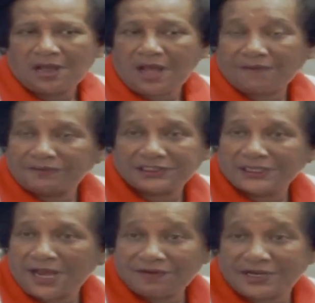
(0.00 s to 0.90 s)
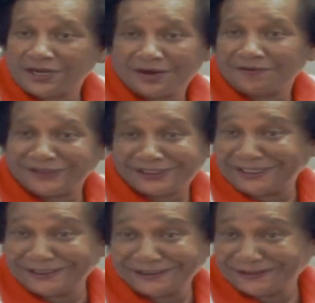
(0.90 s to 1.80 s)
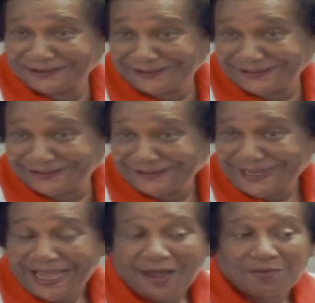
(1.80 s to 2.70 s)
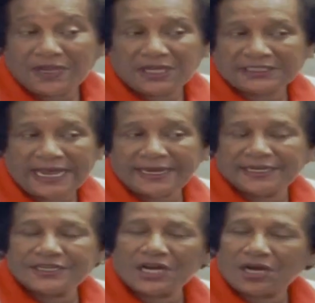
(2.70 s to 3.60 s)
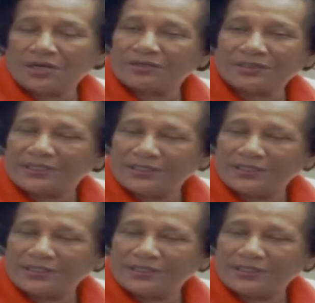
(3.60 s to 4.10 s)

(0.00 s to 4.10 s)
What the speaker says: I was never nervous because I didn't talk.